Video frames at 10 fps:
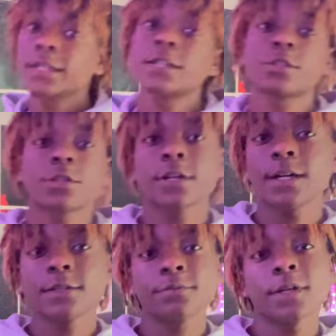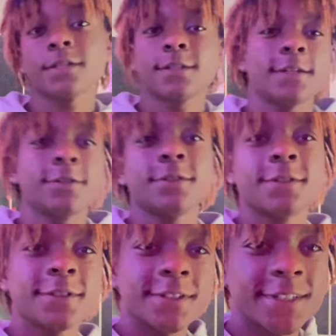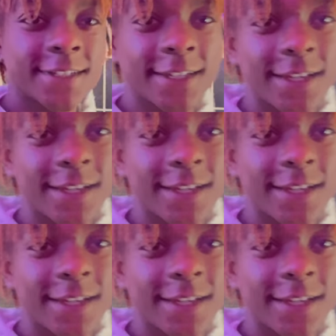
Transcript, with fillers: that subscribes my channel, you know what I'm saying?